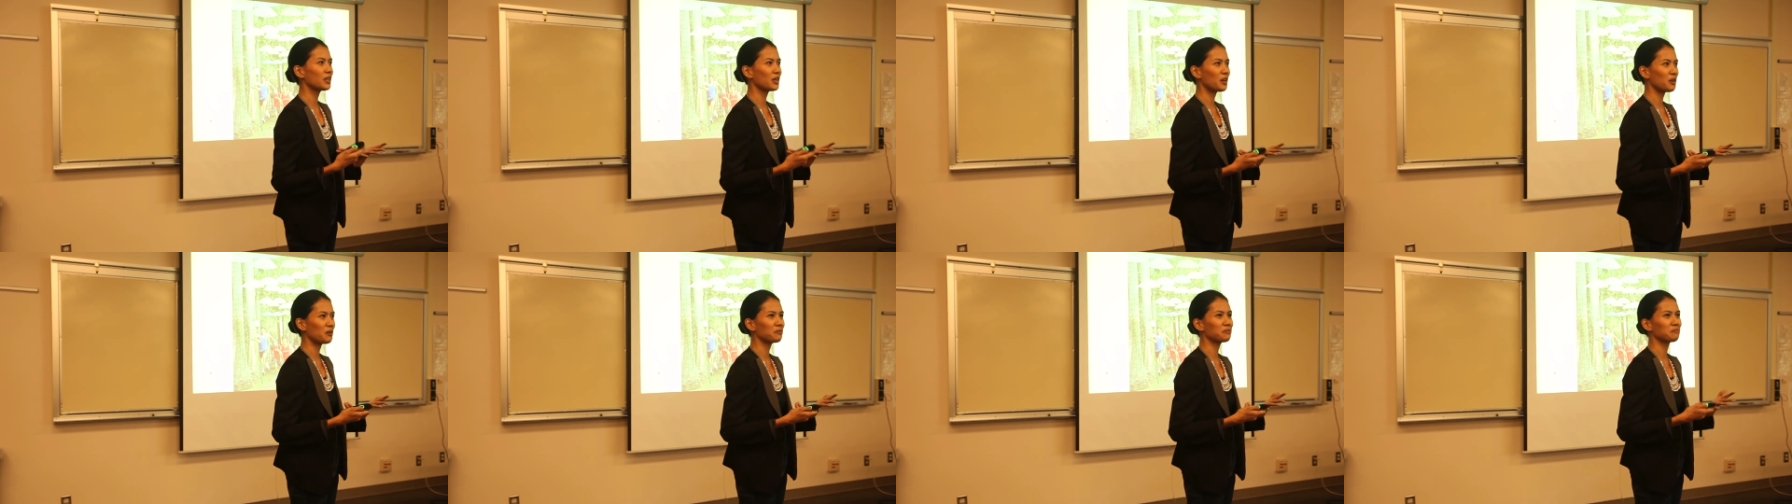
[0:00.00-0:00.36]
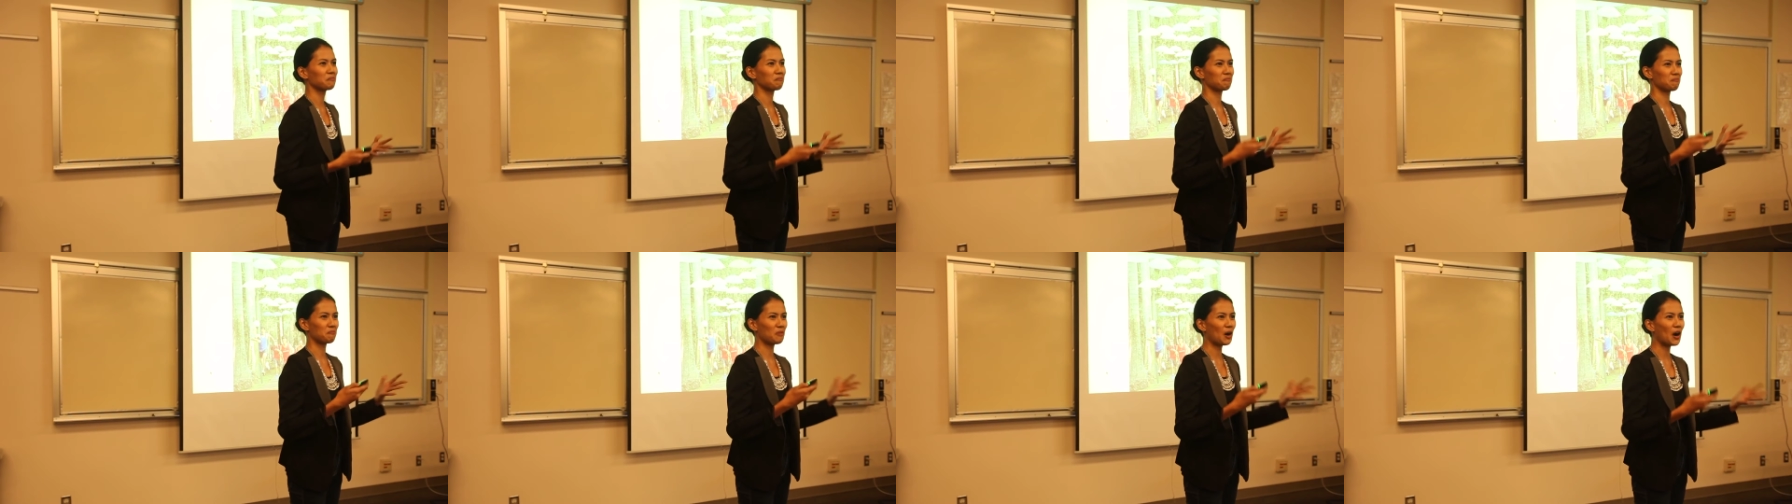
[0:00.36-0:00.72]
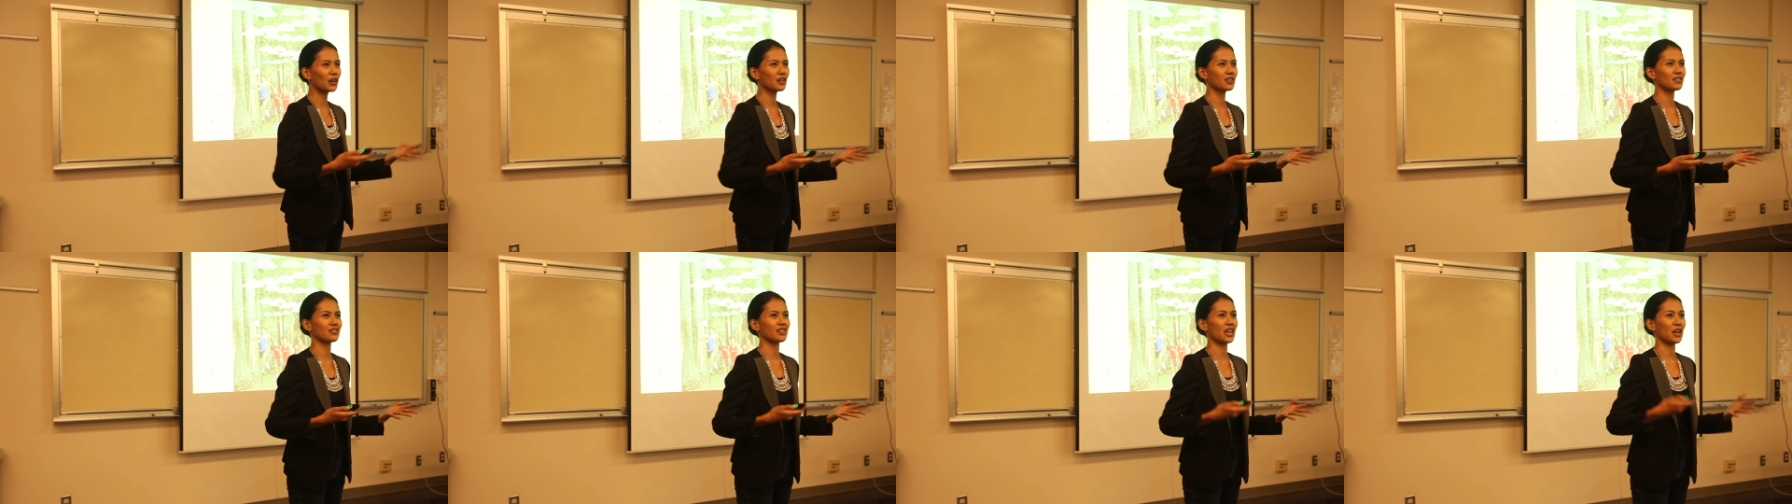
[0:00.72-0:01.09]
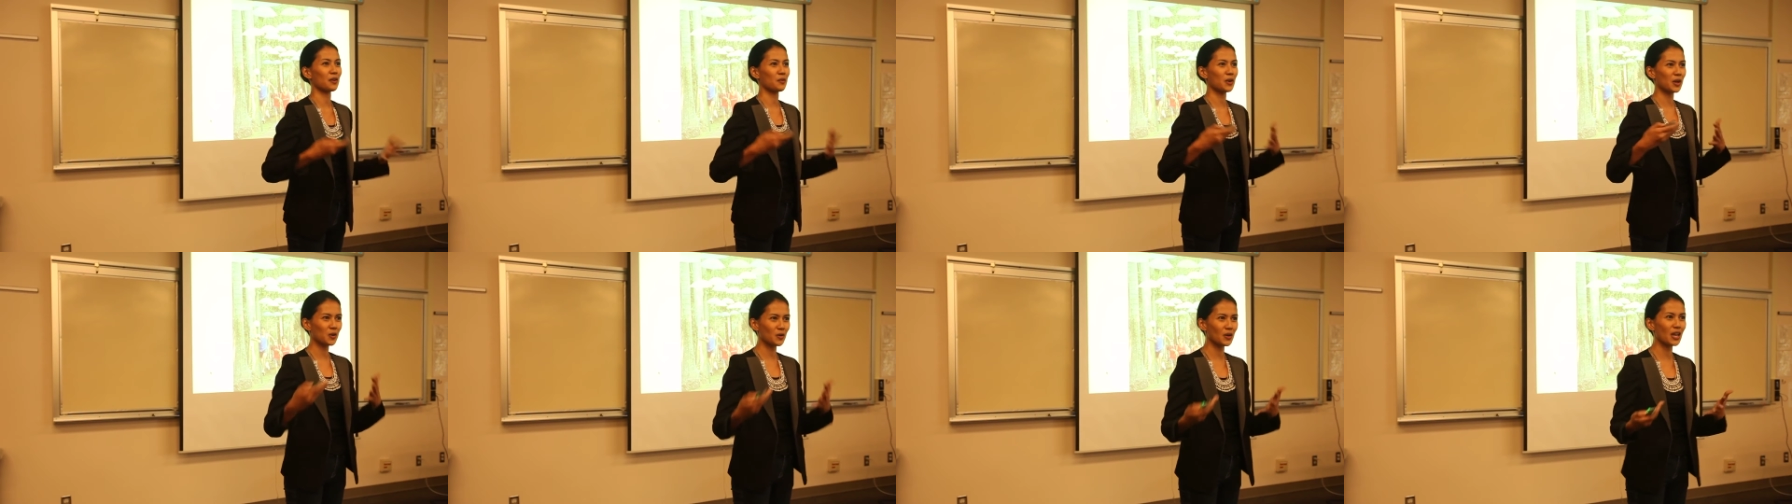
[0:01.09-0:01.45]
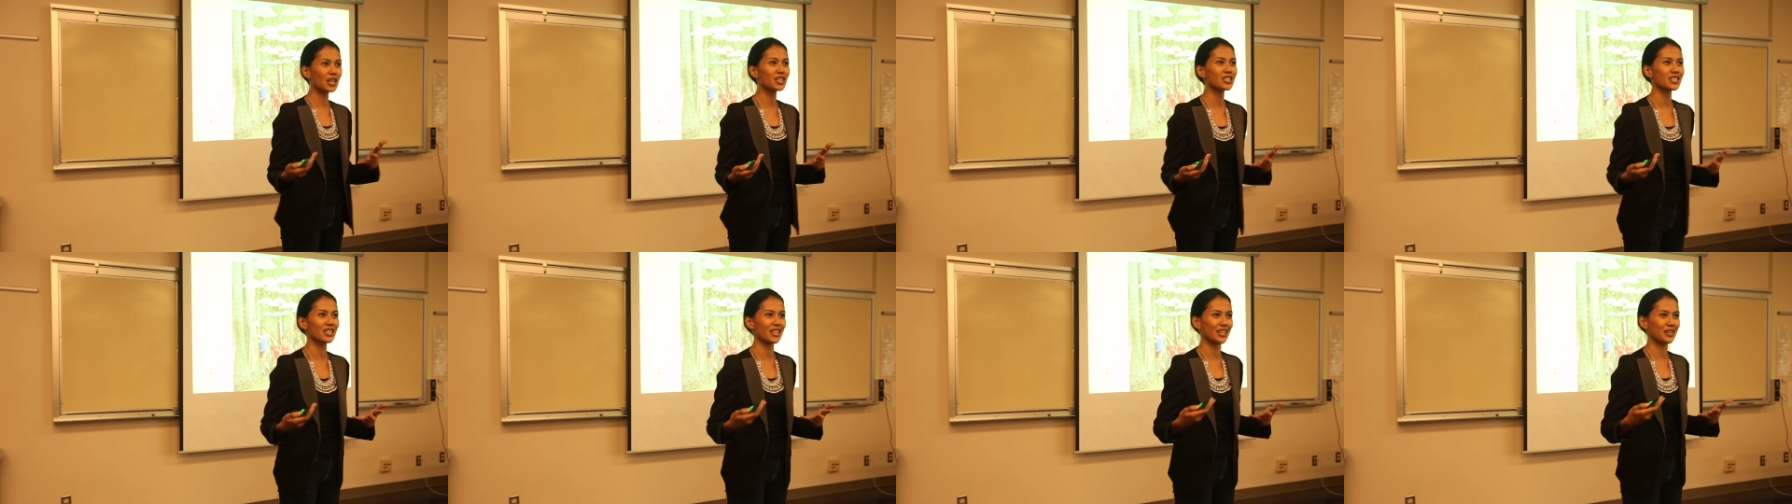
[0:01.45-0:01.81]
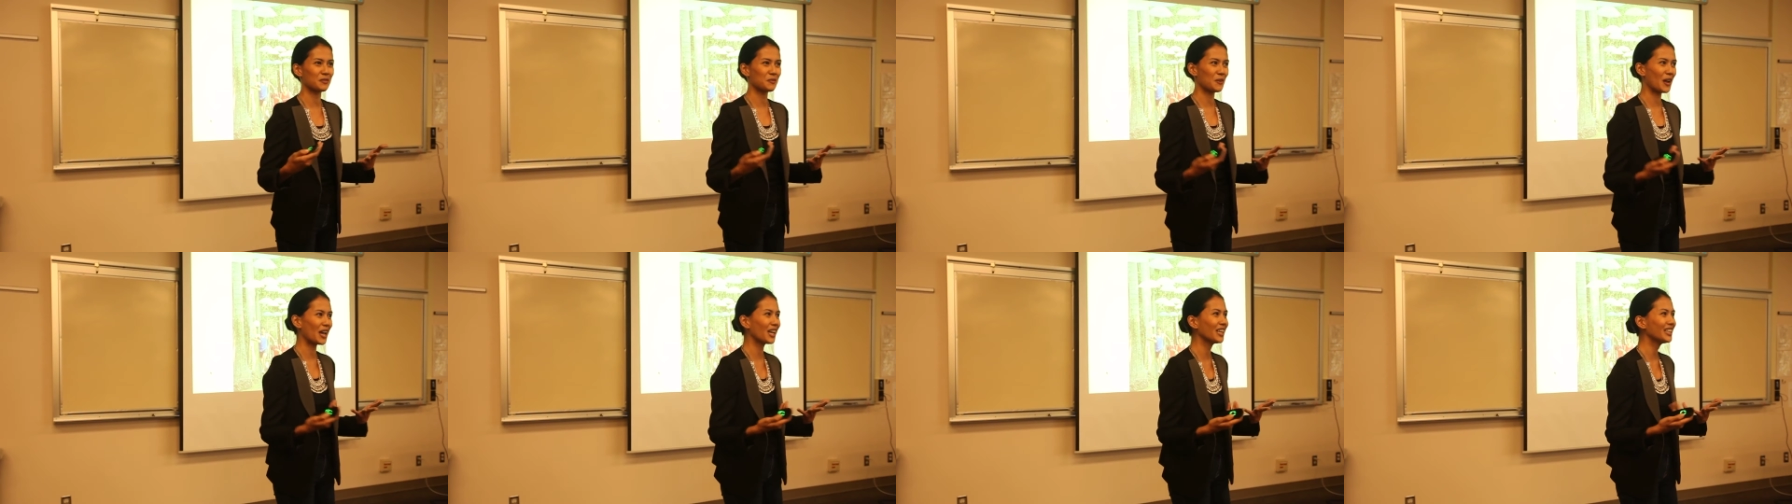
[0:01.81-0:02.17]
of parks and recreation,
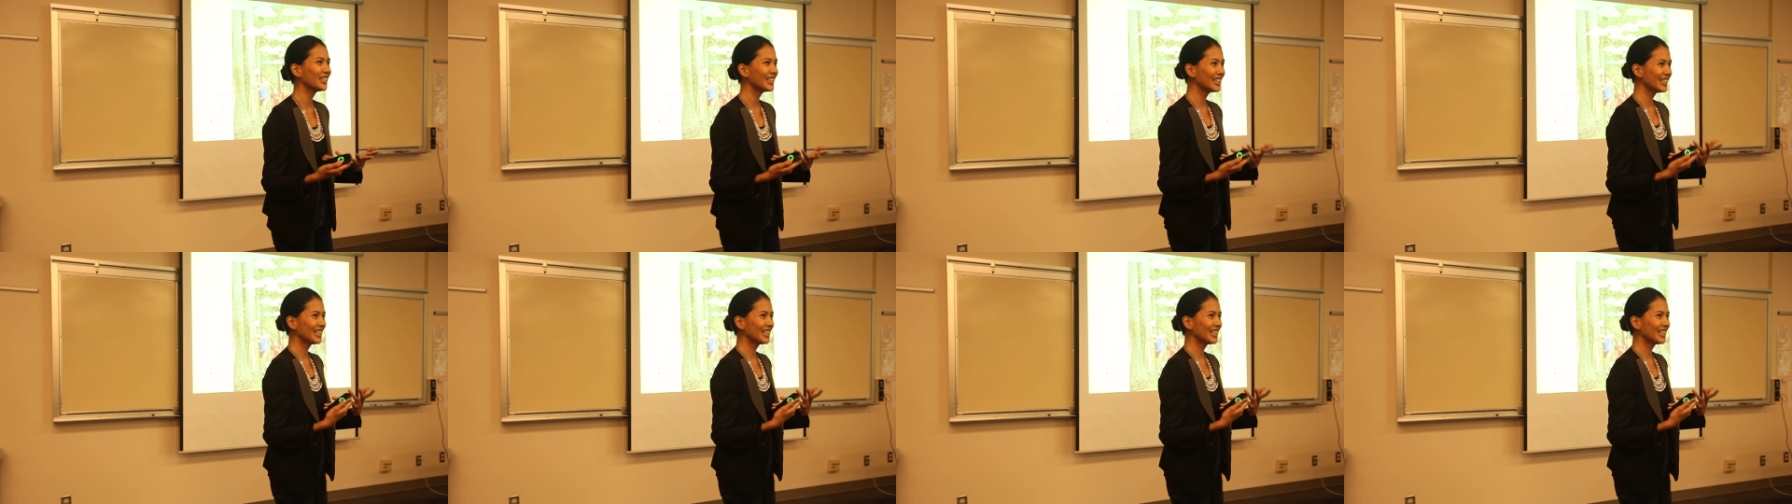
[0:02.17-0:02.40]
right?